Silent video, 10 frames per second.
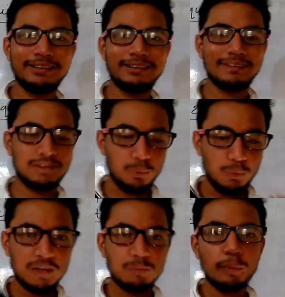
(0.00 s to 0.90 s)
and so
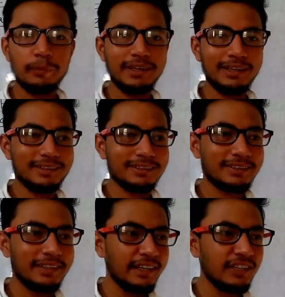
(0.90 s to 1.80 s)
we are moving in the
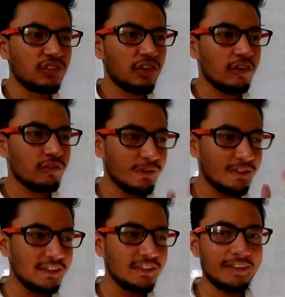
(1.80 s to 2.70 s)
series of
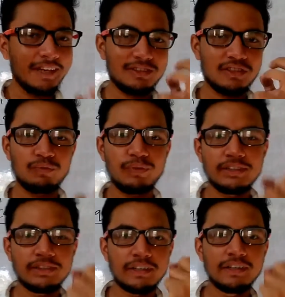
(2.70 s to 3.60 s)
heat and
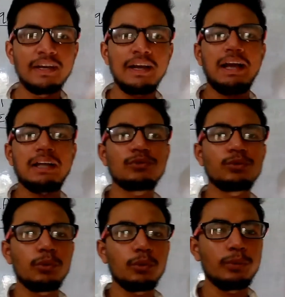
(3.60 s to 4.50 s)
temperature, and so